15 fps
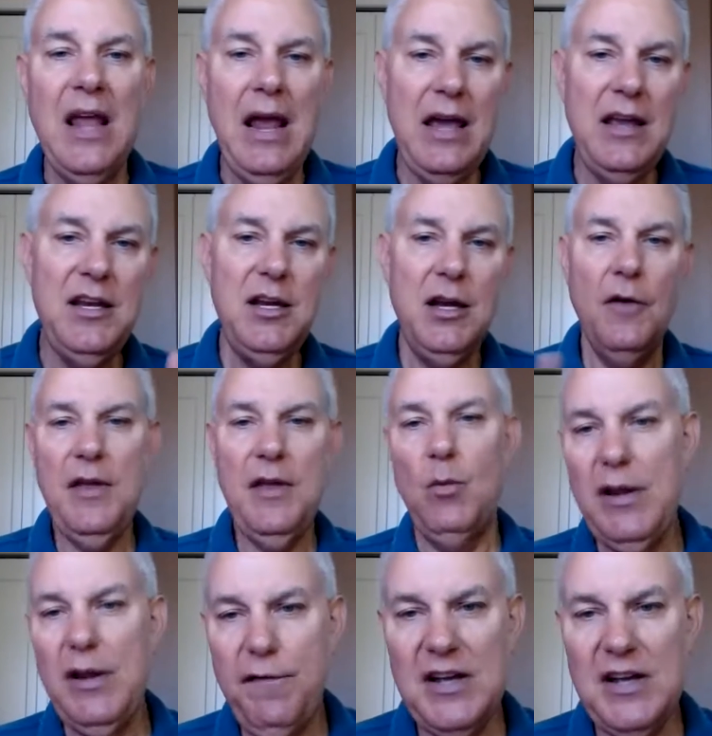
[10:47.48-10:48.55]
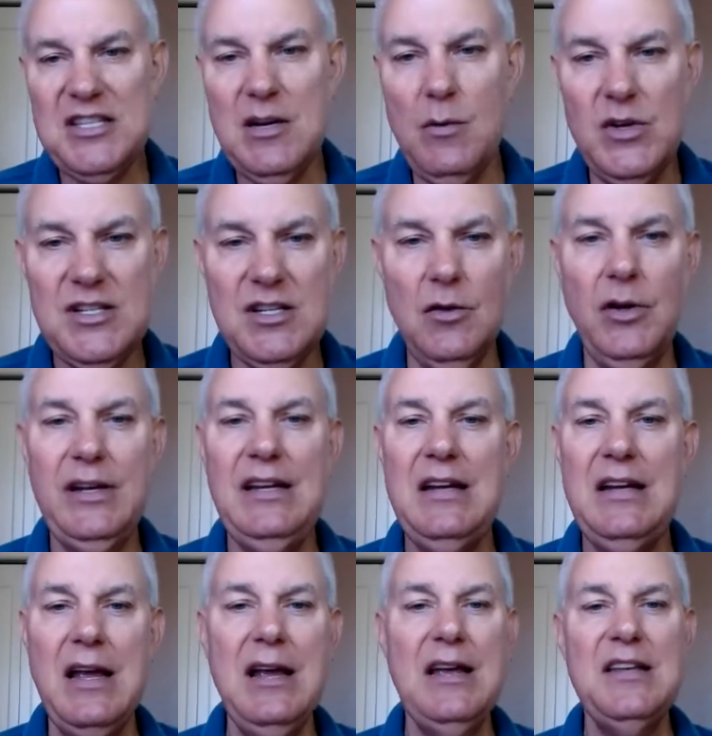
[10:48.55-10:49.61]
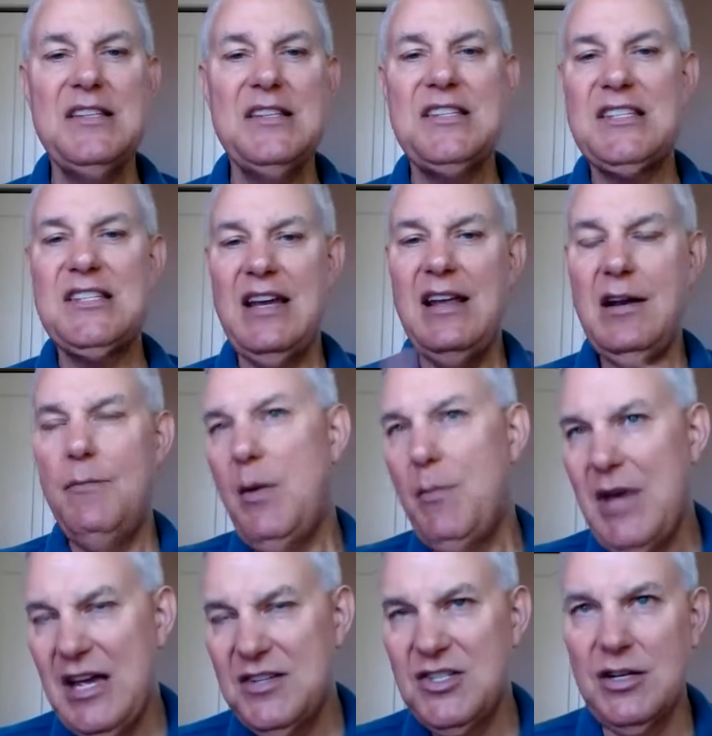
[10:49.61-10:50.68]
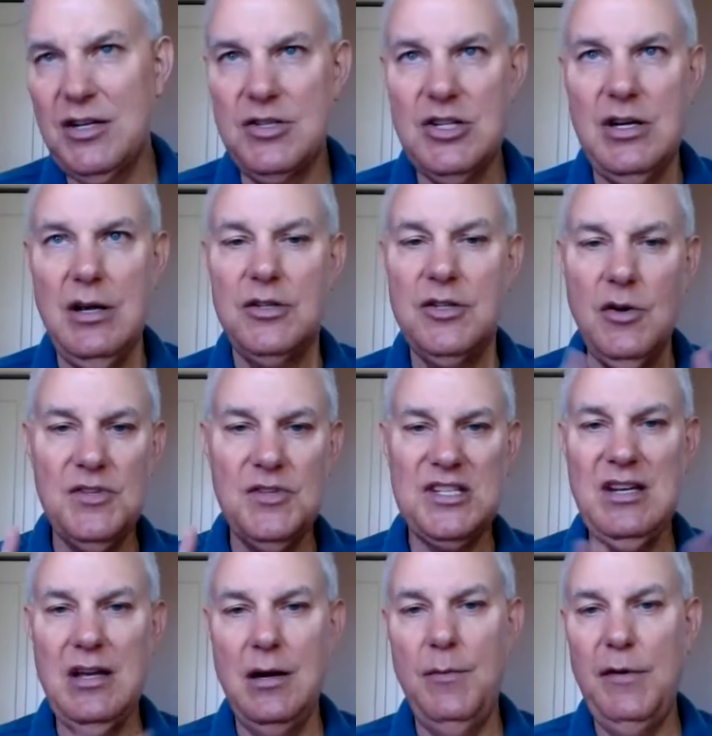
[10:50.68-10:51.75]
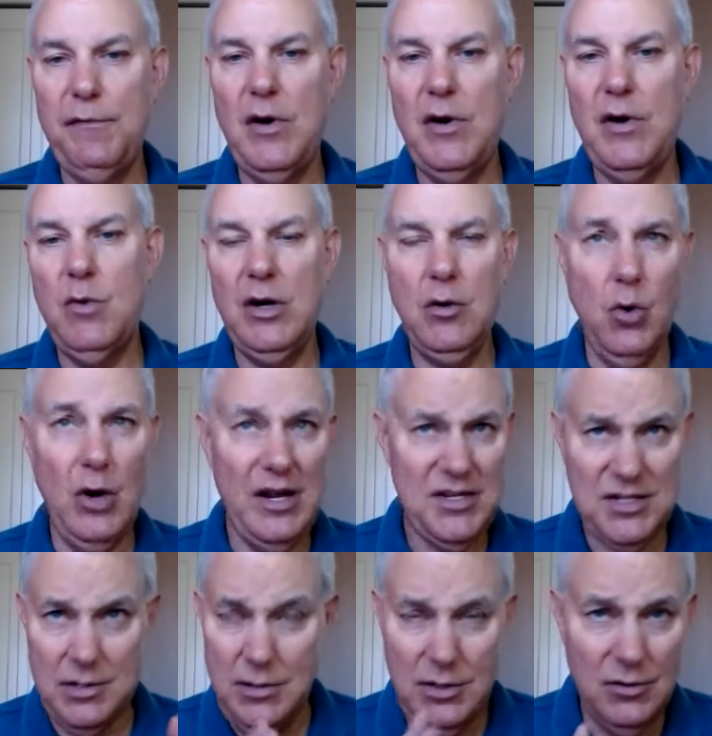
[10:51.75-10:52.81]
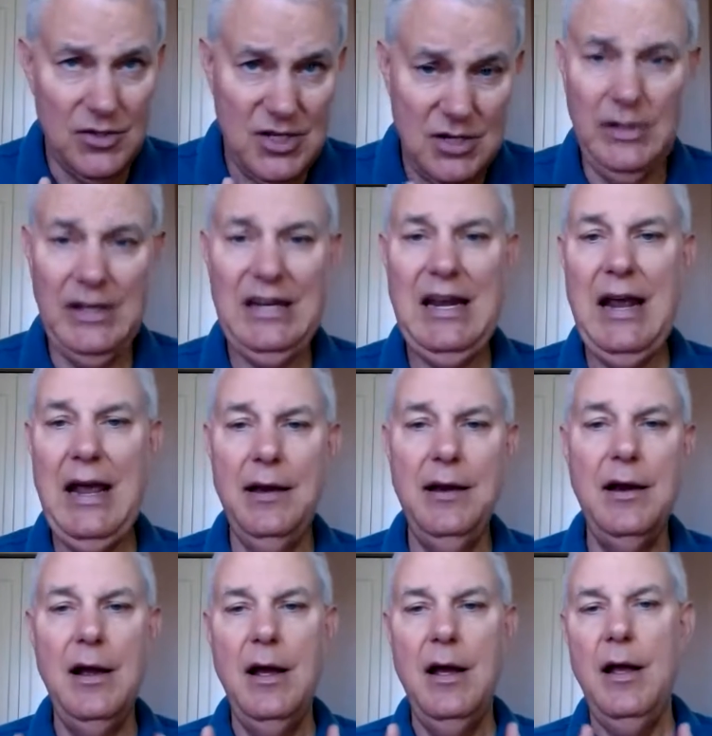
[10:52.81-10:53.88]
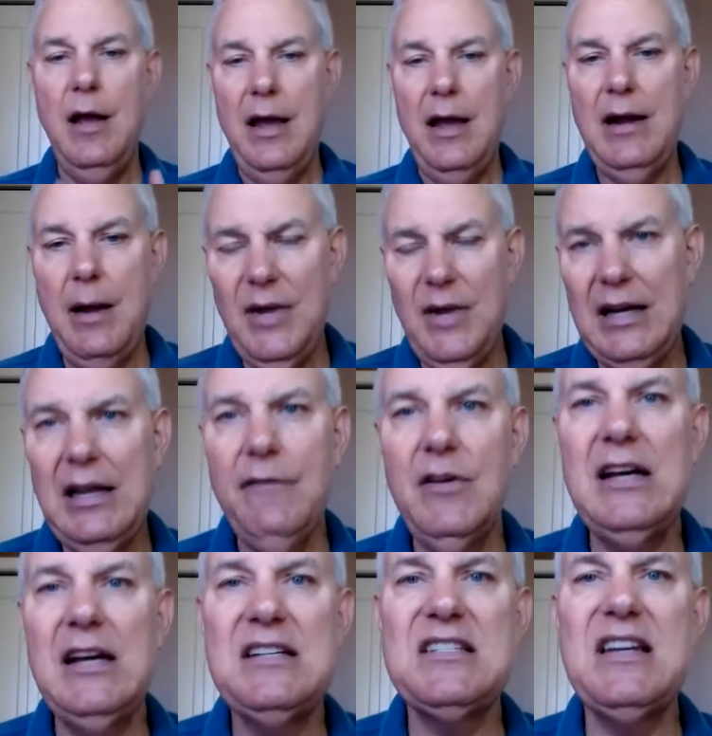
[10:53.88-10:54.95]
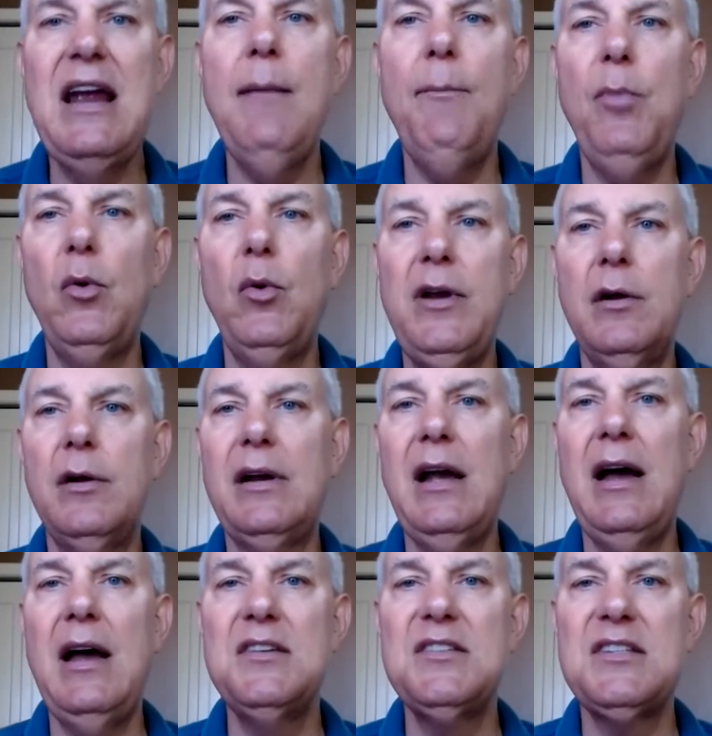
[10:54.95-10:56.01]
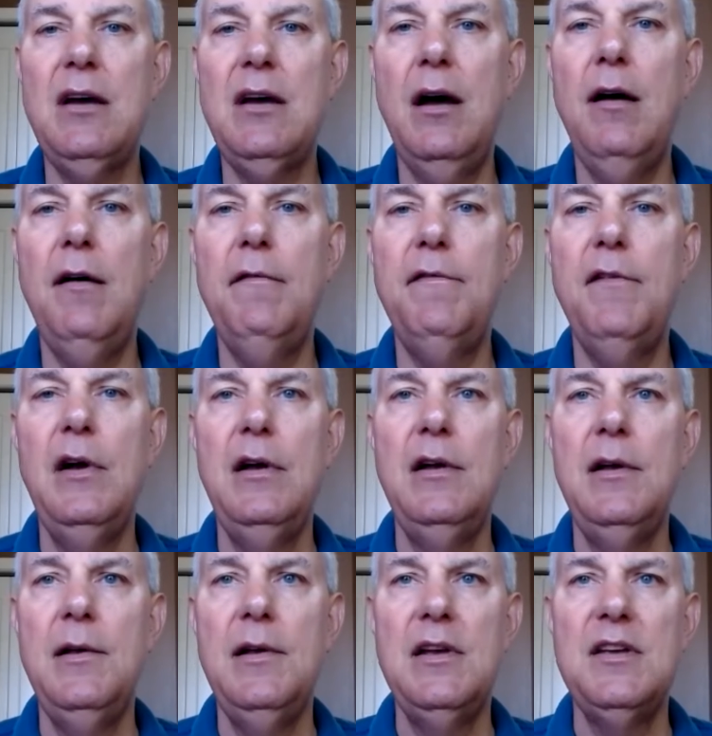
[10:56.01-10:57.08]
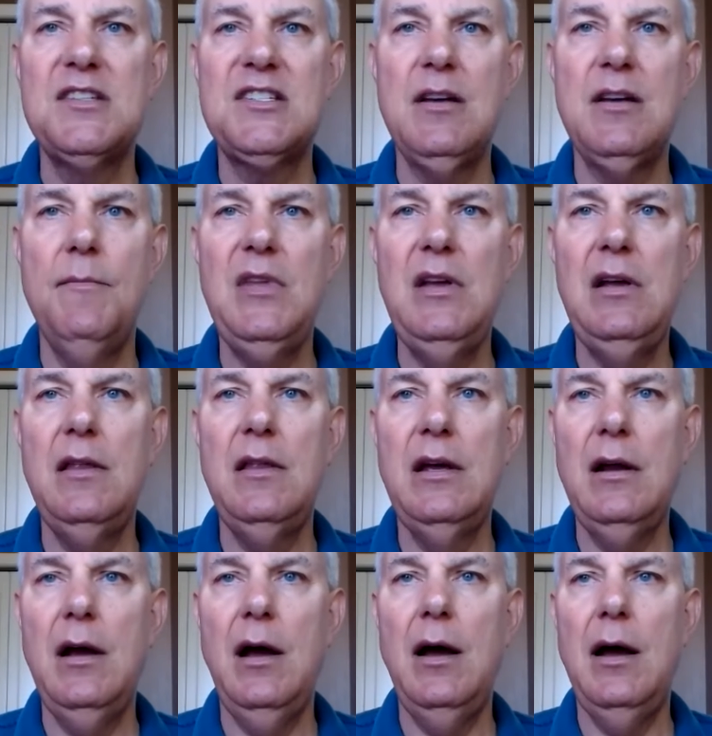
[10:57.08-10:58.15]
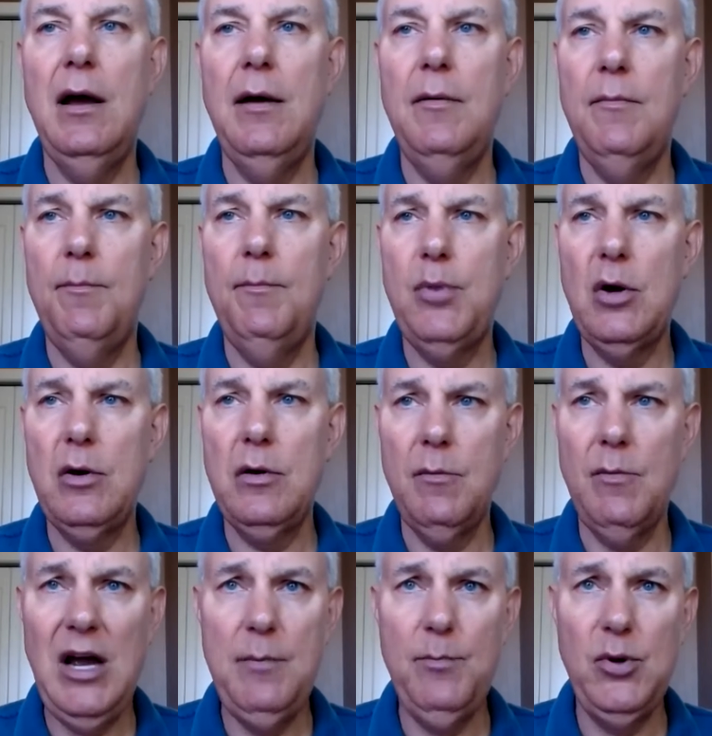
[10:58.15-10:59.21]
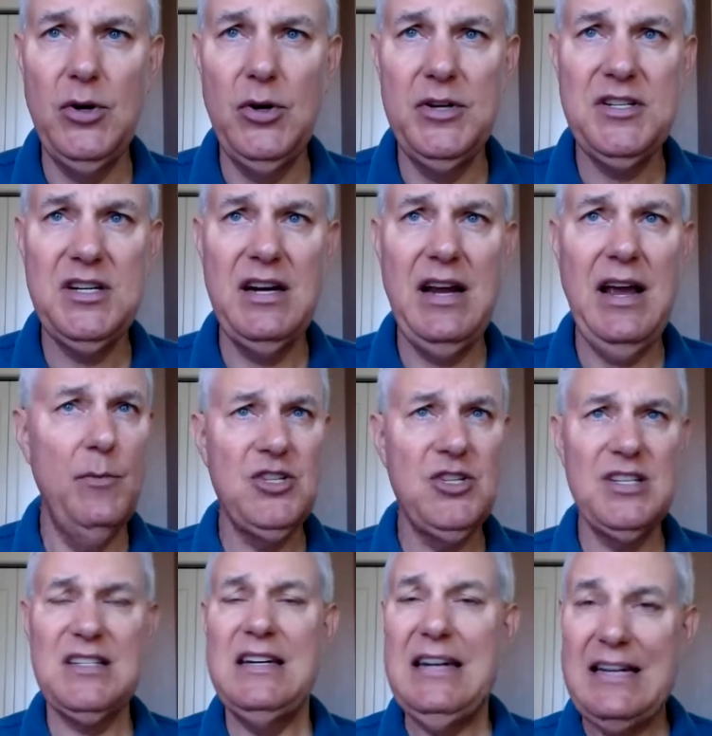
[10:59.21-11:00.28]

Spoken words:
And, you know, then when you find someone that's looking, send them a message. Don't send them a friend request. You certainly can. And I'm going to give an example here, guys, of something that partner of mine put together, but just an